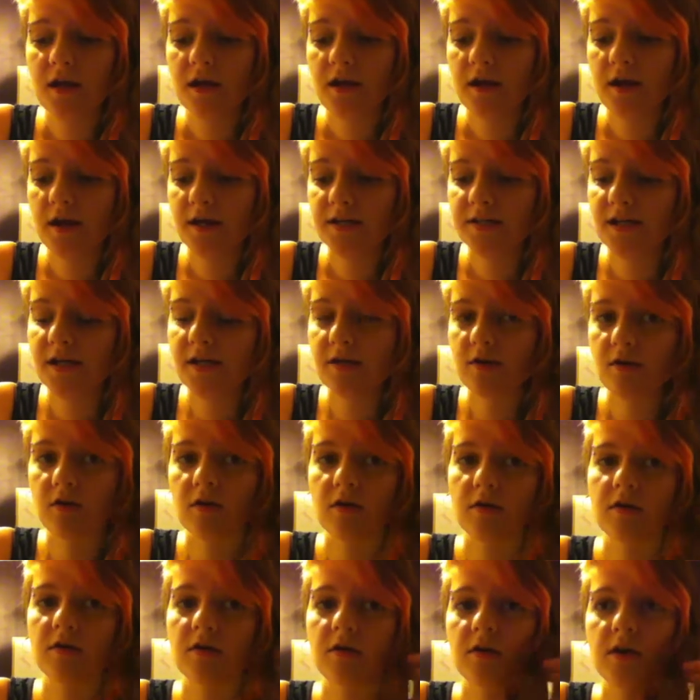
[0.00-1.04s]
I said,
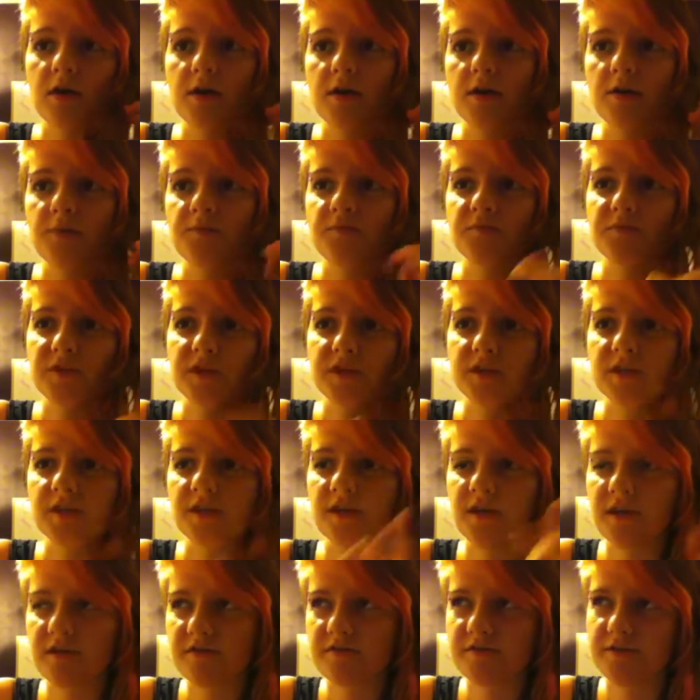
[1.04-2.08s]
oh, I think
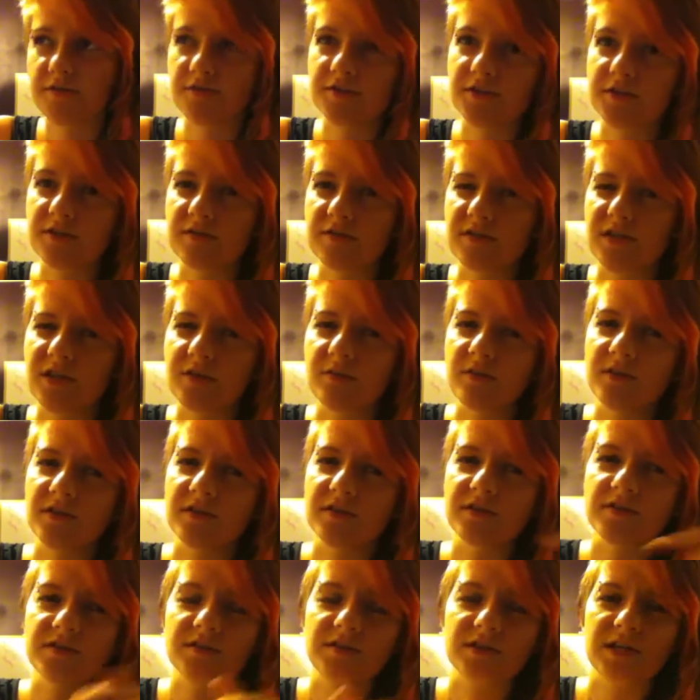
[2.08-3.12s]
I feel this way
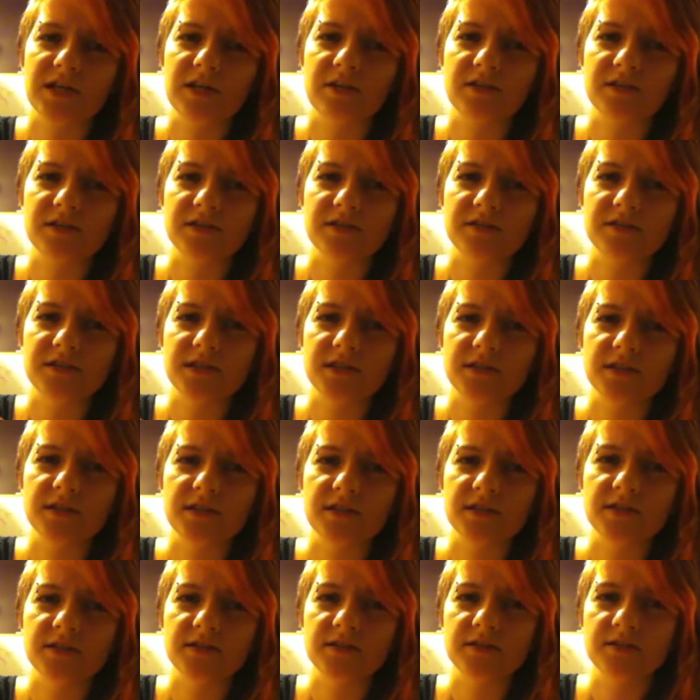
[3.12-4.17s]
because Allison said
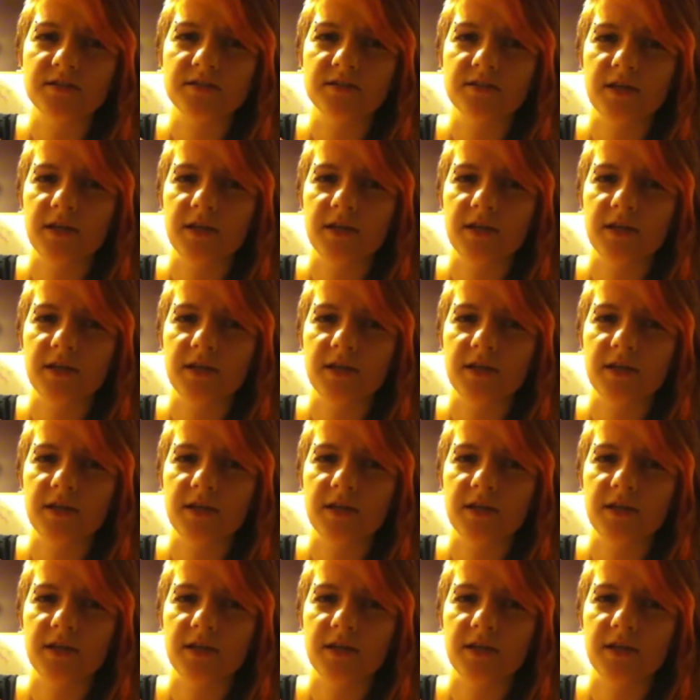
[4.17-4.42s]
this,